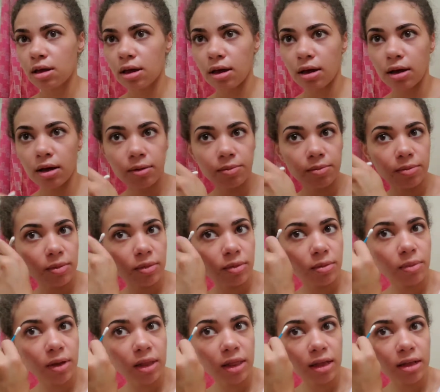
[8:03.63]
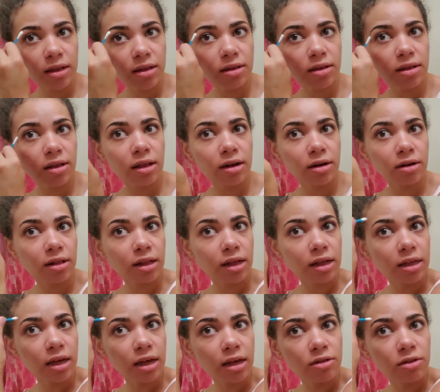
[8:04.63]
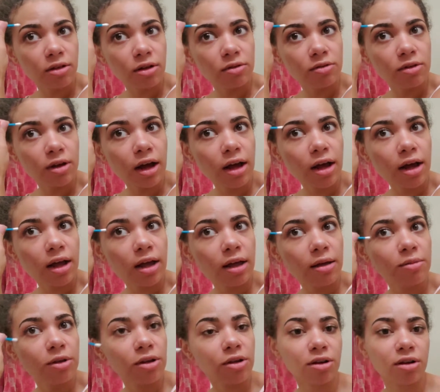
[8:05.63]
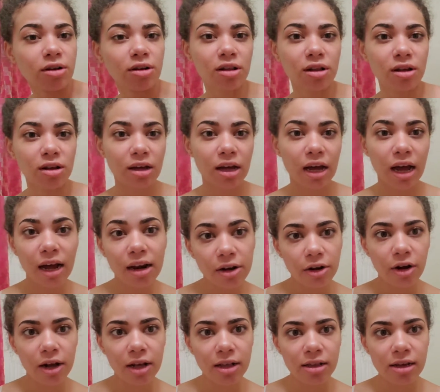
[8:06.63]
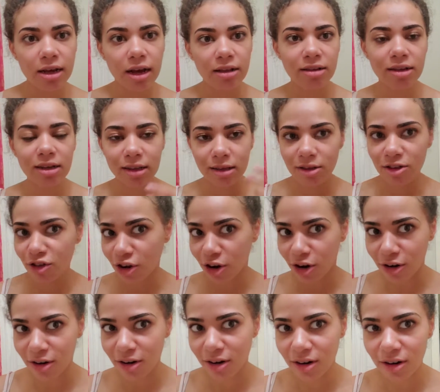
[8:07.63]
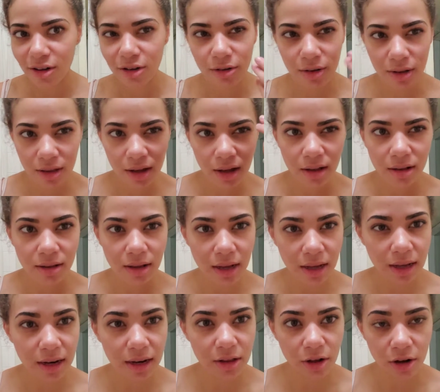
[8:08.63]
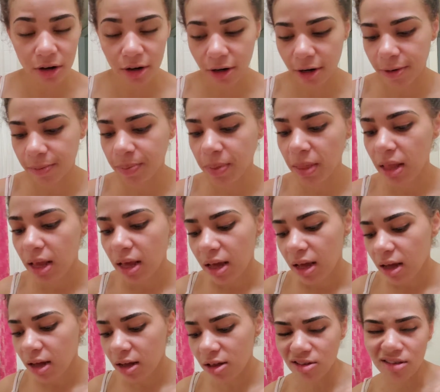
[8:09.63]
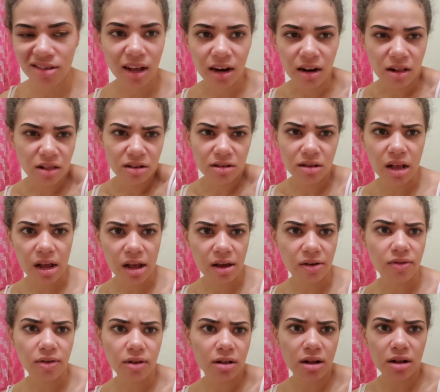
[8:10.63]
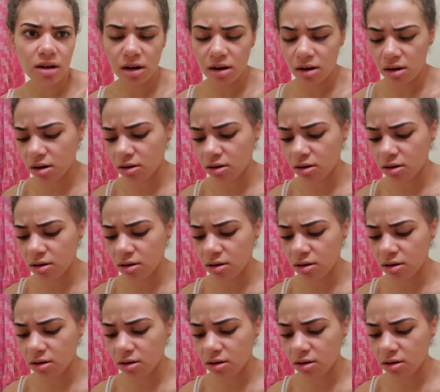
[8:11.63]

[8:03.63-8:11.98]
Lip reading: Yeah, but this literally takes no time. You're going to look kind of crazy as it gets darker. You can tell it's like getting darker. It just kind of looks like I filled it in.